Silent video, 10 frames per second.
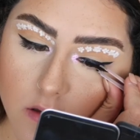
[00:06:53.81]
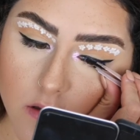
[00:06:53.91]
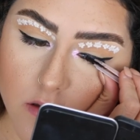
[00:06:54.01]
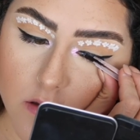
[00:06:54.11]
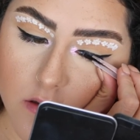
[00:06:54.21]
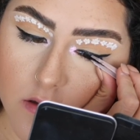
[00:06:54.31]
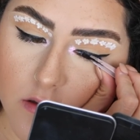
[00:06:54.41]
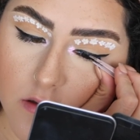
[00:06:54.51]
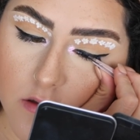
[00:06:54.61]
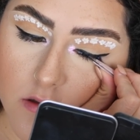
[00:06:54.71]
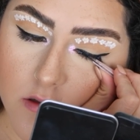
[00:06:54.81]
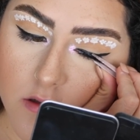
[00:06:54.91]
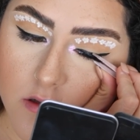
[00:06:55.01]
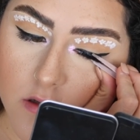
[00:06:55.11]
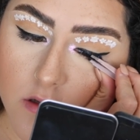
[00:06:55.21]

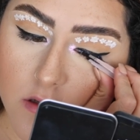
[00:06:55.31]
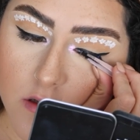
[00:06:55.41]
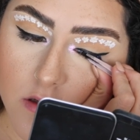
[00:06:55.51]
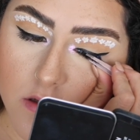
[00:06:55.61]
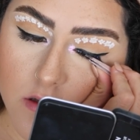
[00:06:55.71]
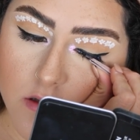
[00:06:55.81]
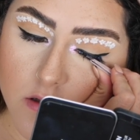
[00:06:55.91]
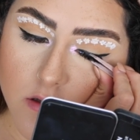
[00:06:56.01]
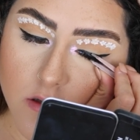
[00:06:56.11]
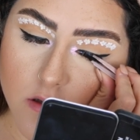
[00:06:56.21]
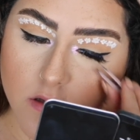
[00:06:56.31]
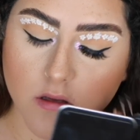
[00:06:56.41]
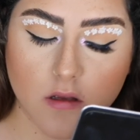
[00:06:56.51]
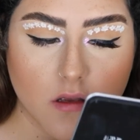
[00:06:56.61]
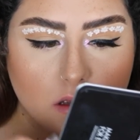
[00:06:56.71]

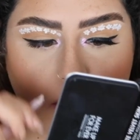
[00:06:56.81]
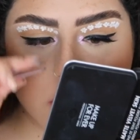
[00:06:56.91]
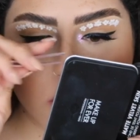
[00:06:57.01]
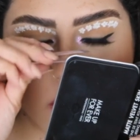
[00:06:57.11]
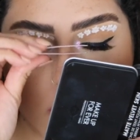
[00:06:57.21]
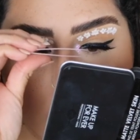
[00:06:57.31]
(no one is talking)